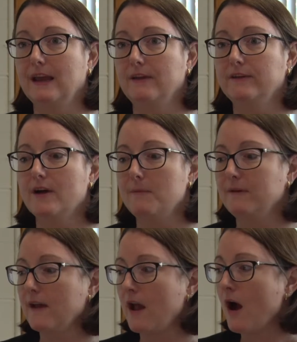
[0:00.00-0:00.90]
a year's time
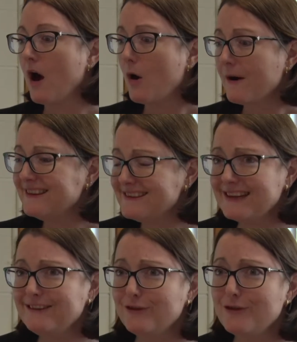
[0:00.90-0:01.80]
and say, oh, I
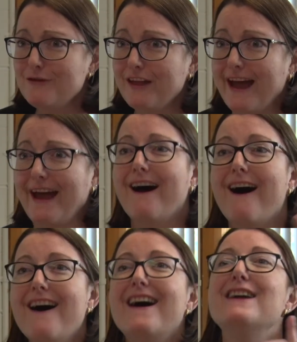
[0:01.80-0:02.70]
did do that.
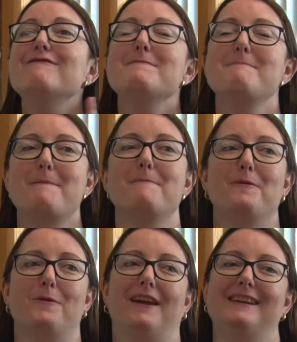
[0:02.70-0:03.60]
I
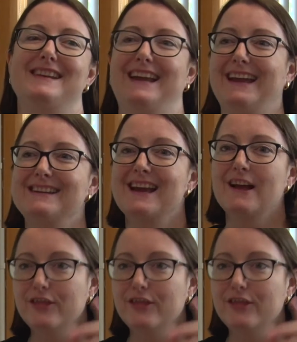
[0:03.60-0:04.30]
remember what I did.